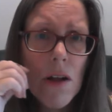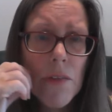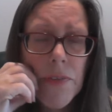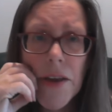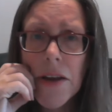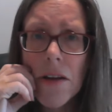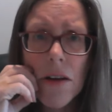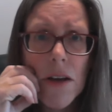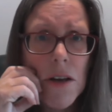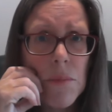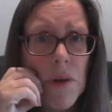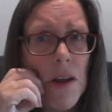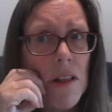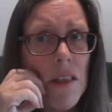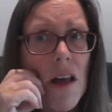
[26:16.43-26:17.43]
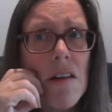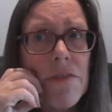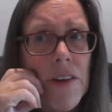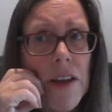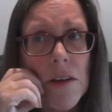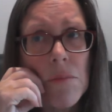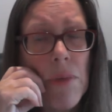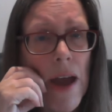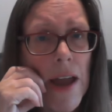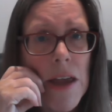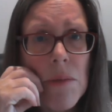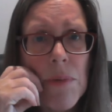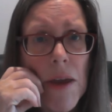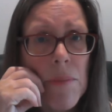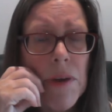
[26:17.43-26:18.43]
they're not going to be a loving
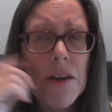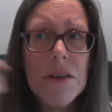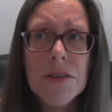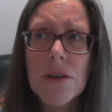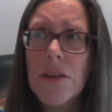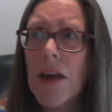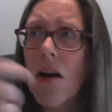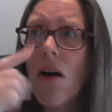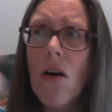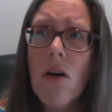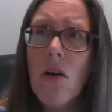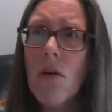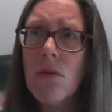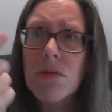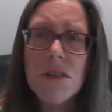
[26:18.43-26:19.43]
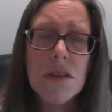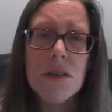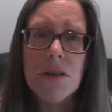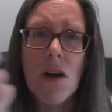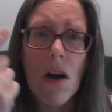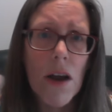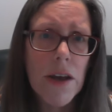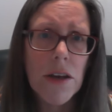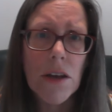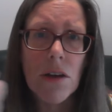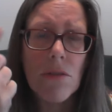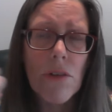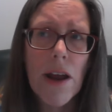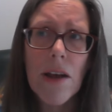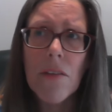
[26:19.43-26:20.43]
baby because their whole society
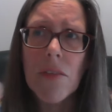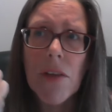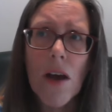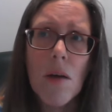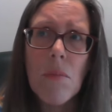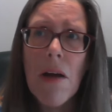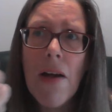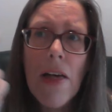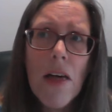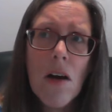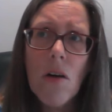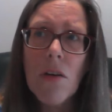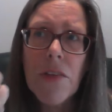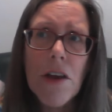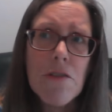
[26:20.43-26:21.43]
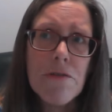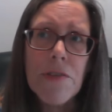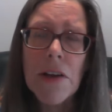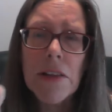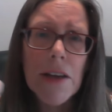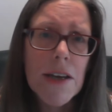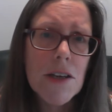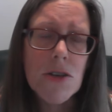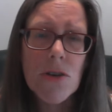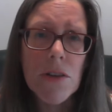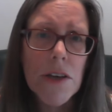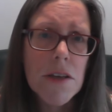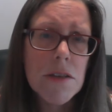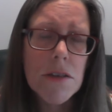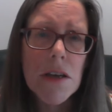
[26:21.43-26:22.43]
around them, or their village, or
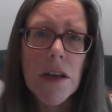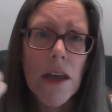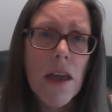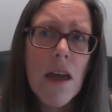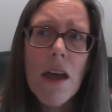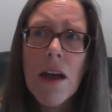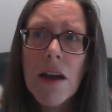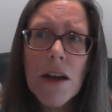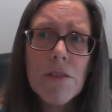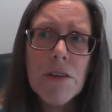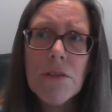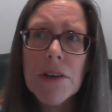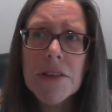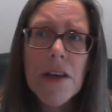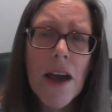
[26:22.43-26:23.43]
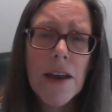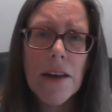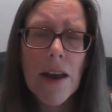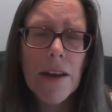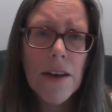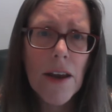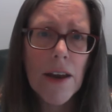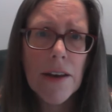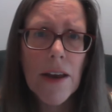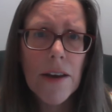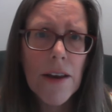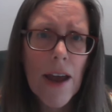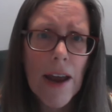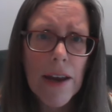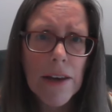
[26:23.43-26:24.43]
their city, everyone's hate, hate, hate, hate,
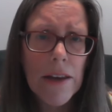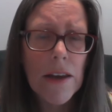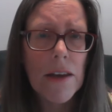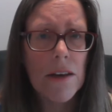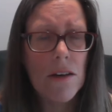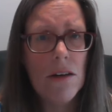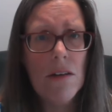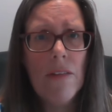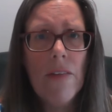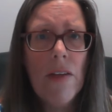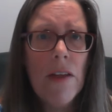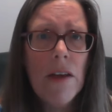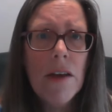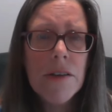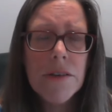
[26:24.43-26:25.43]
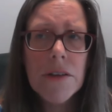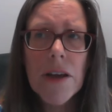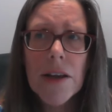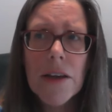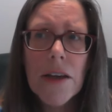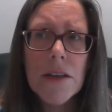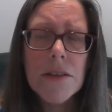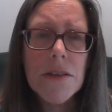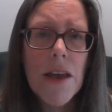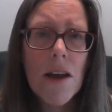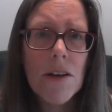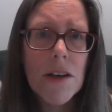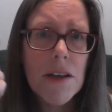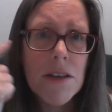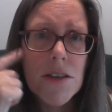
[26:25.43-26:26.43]
hating. So that kid's now
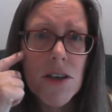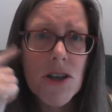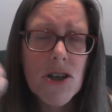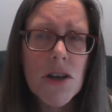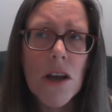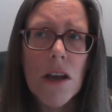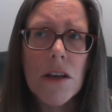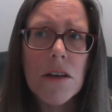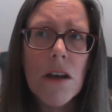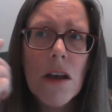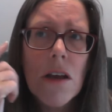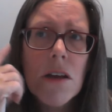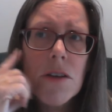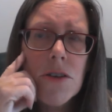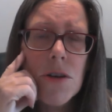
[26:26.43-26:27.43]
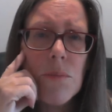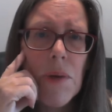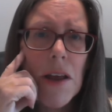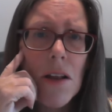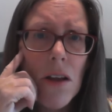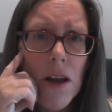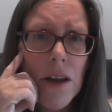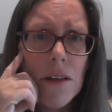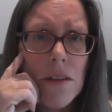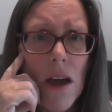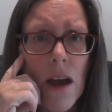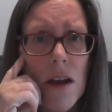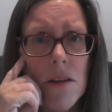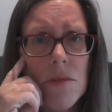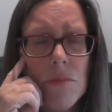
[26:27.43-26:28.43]
conditioned to be like
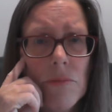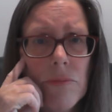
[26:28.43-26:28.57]
that.